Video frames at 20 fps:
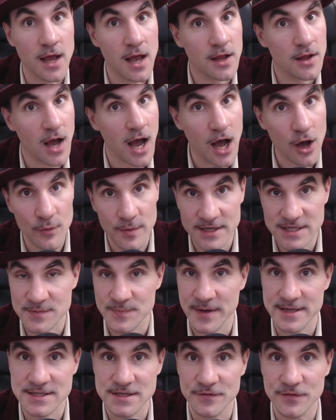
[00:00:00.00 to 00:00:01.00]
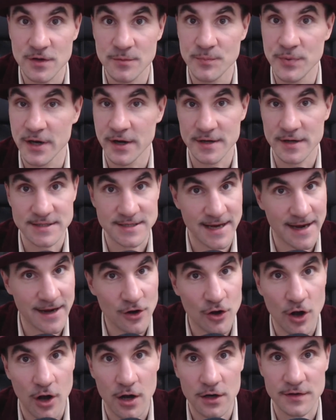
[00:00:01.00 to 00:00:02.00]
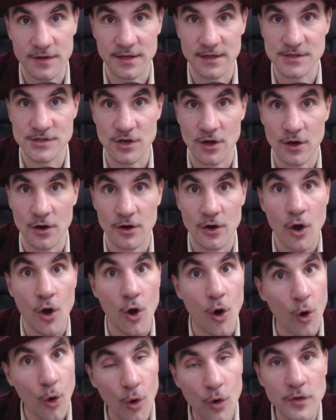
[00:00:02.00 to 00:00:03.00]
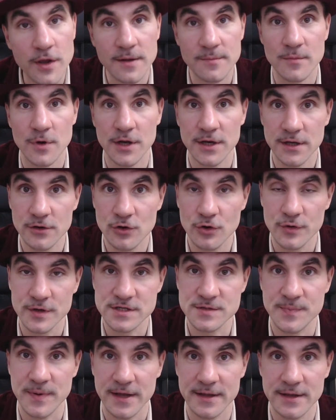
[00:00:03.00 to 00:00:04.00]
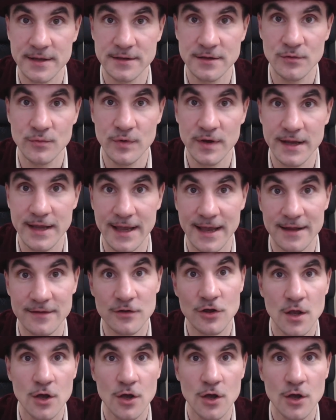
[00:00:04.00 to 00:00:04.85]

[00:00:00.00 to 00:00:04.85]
how expensive the beers and cocktails are, all that money you're going to spend in the weekend,